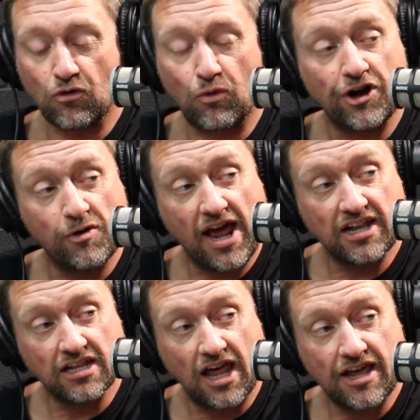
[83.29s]
where you're at
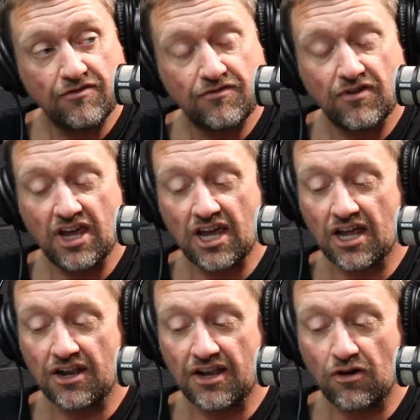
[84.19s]
in life
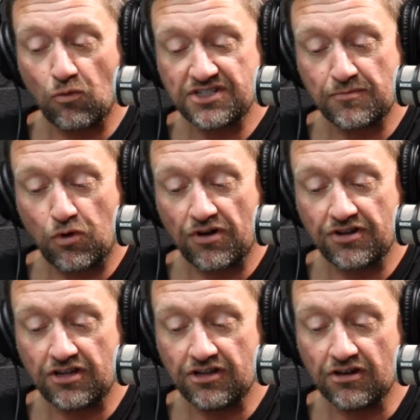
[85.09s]
and what's important
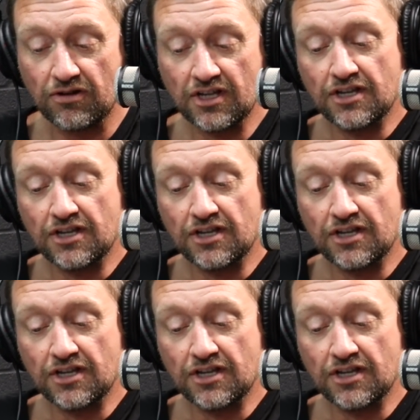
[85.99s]
to you.